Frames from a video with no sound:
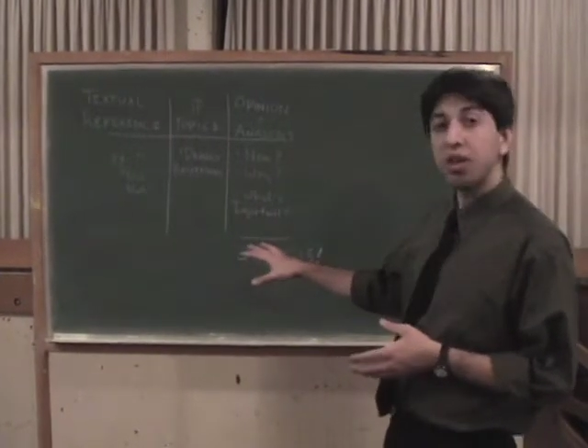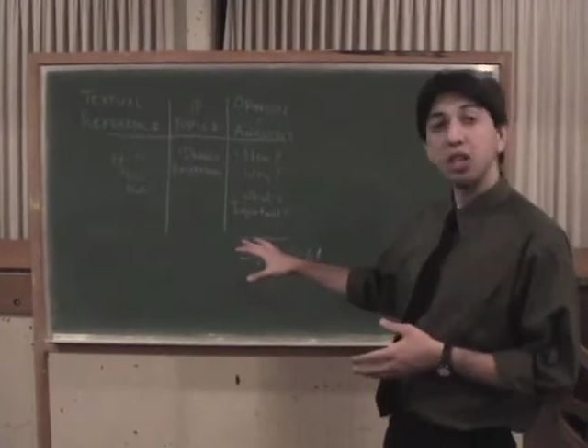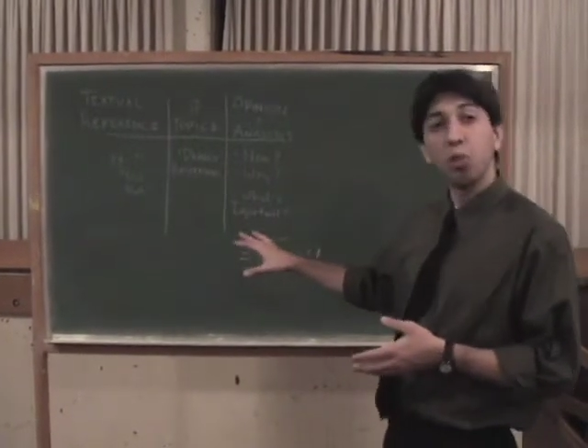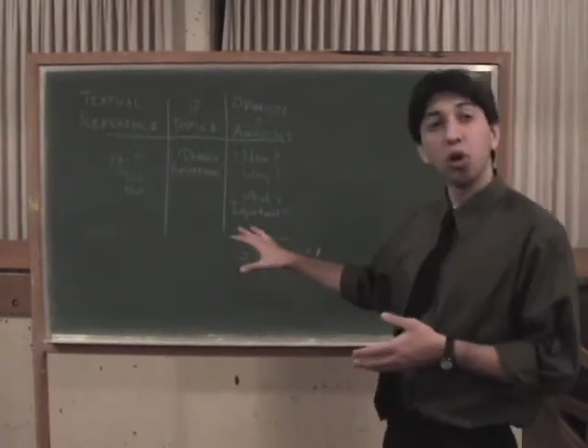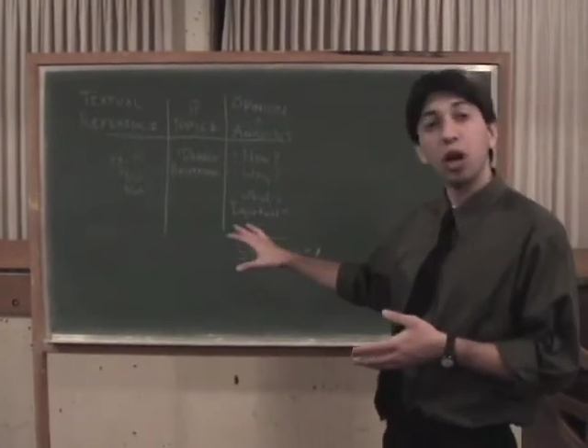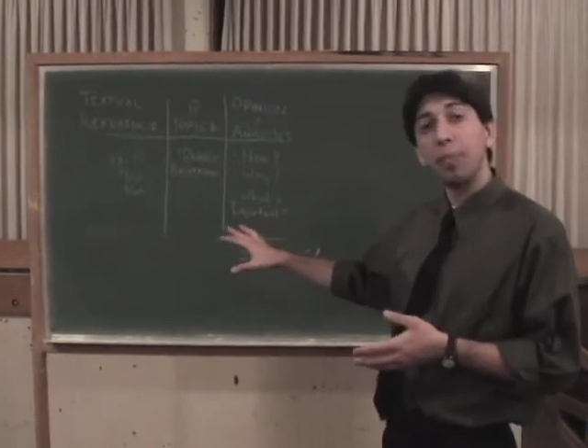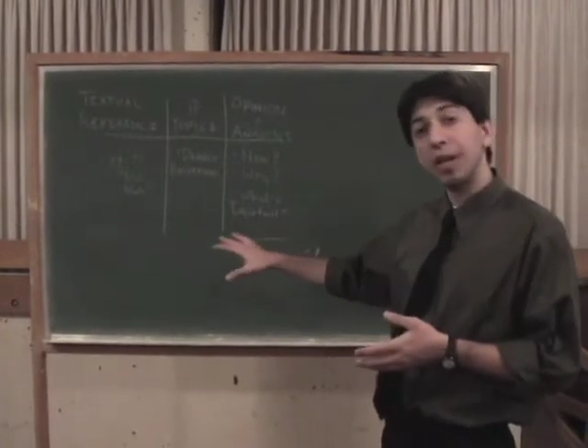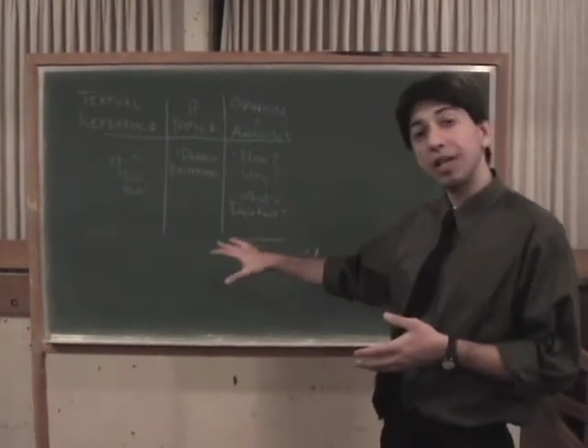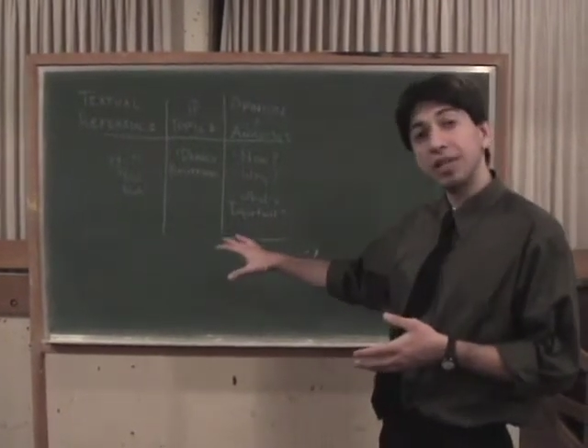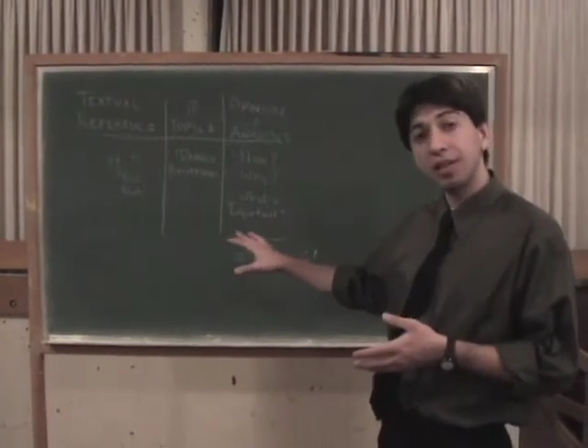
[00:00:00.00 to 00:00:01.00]
is more
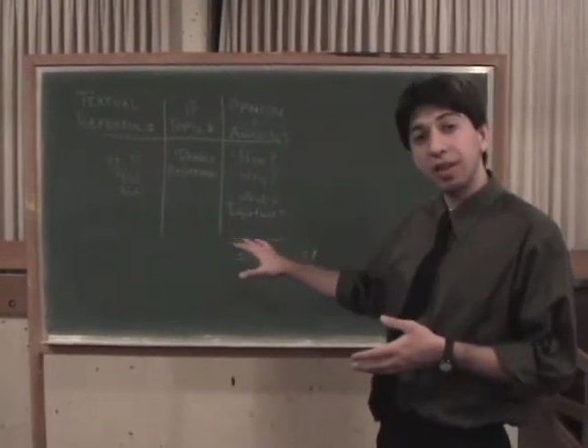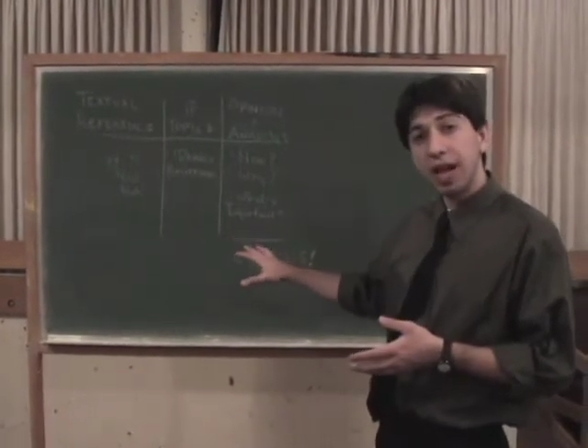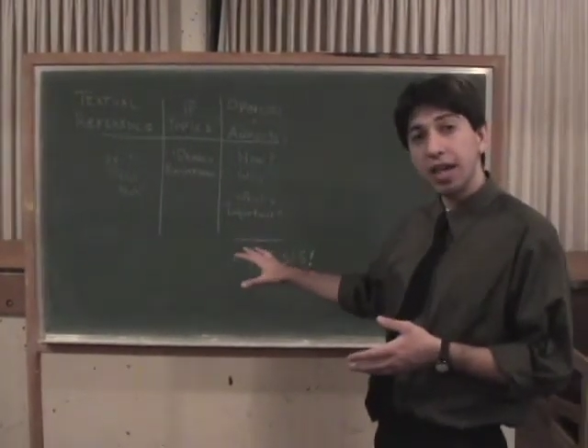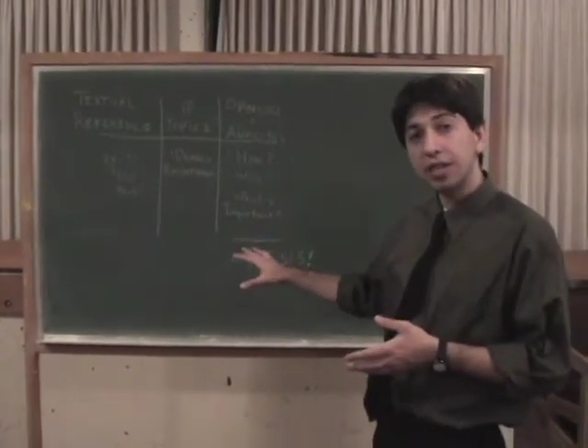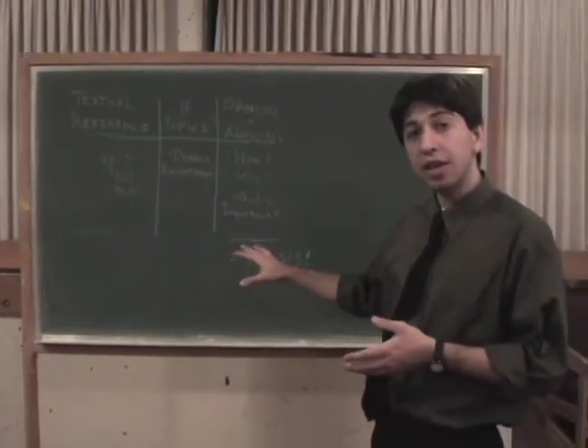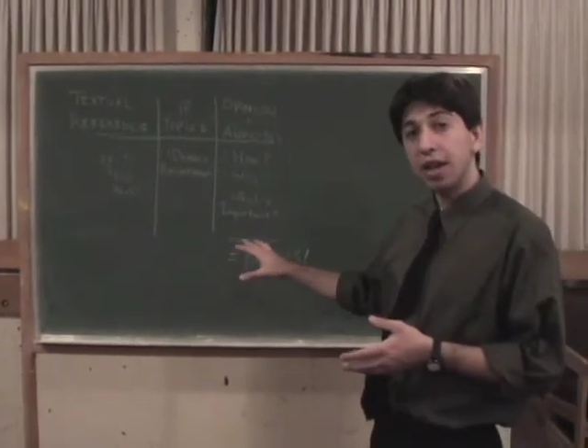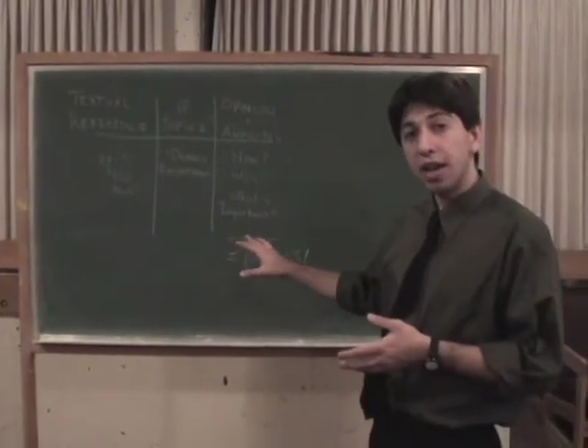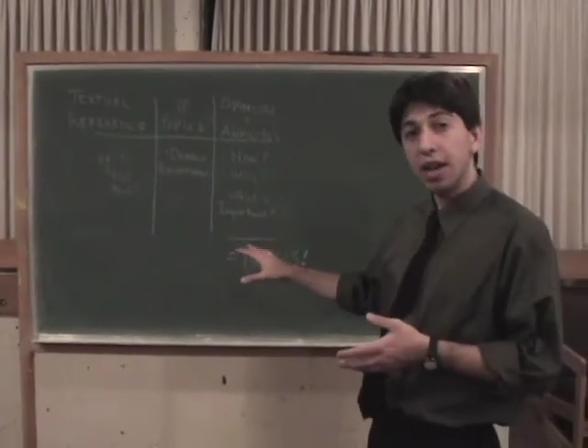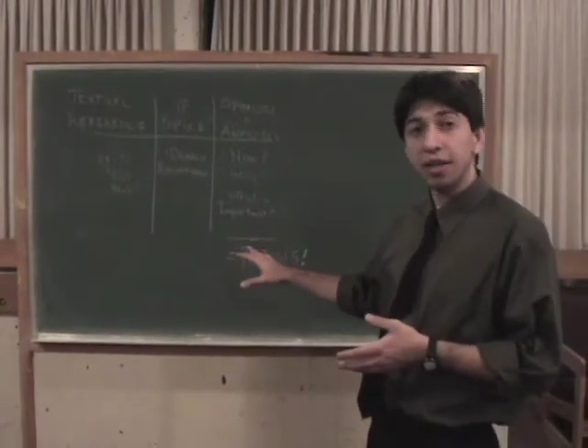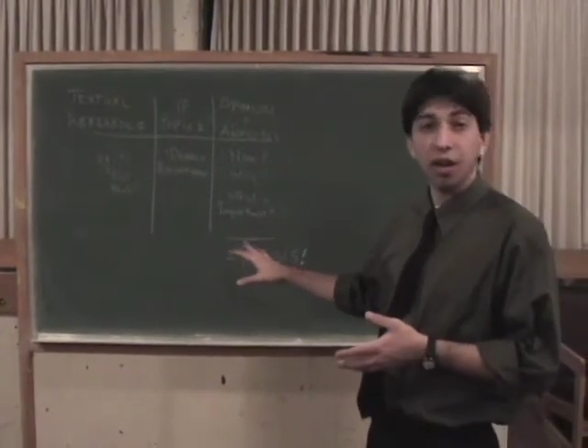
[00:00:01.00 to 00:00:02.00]
complex than the last,
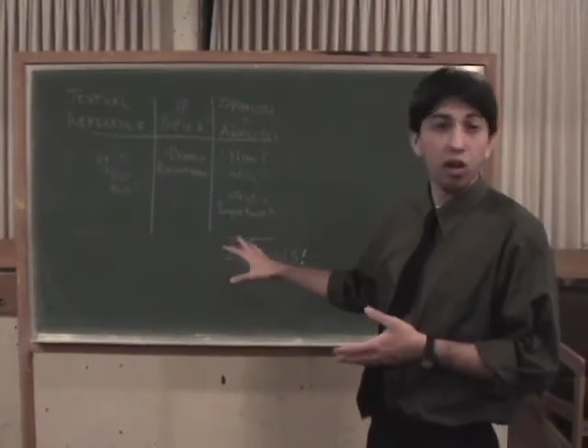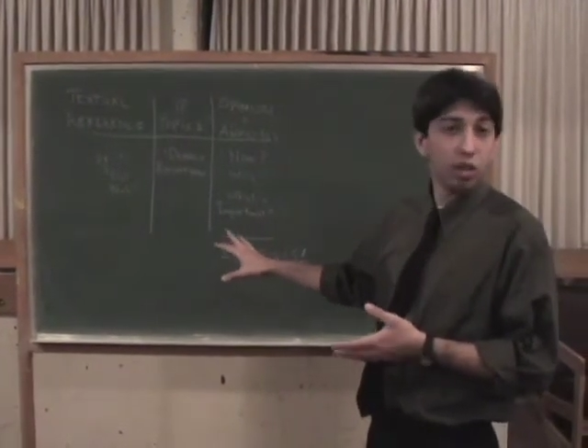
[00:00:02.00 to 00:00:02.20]
and they all